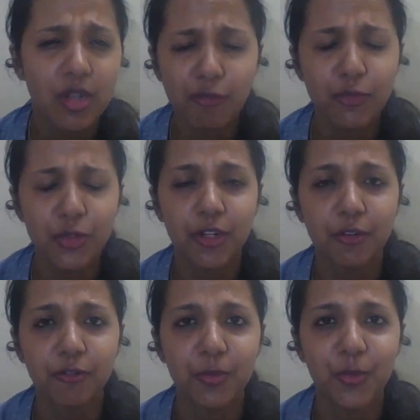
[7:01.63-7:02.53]
to hear
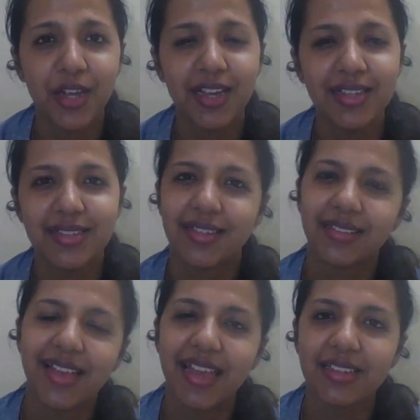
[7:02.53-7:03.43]
from you guys.
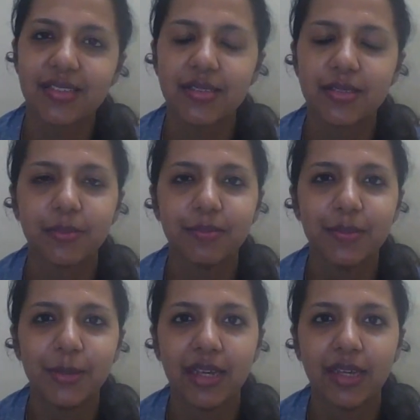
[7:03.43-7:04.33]
Thanks.
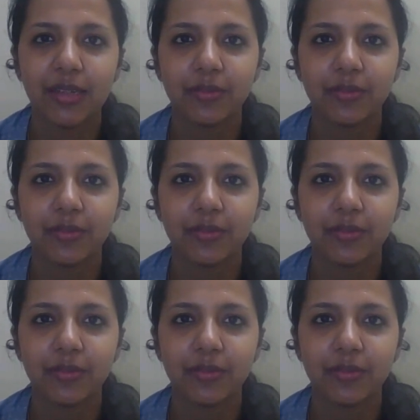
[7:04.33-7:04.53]
Bye bye.